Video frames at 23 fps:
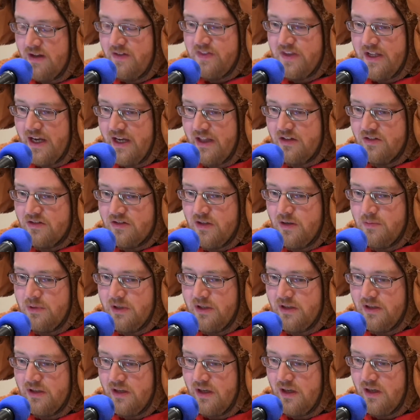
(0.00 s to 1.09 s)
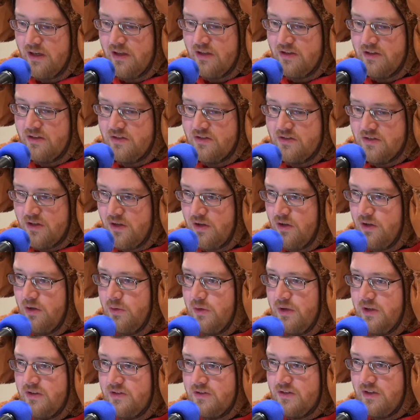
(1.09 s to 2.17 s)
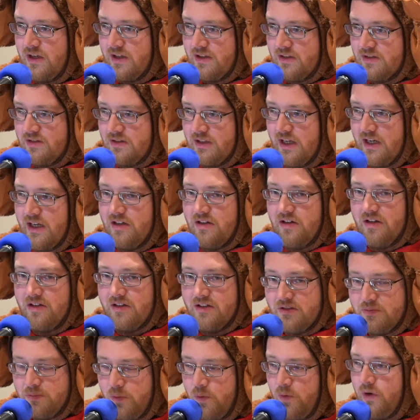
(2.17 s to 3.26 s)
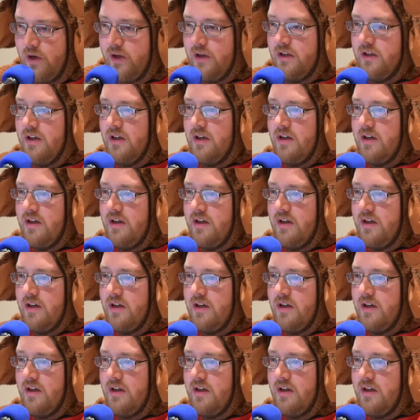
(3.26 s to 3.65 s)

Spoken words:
hey, there's going to be a soloist on stage at this point.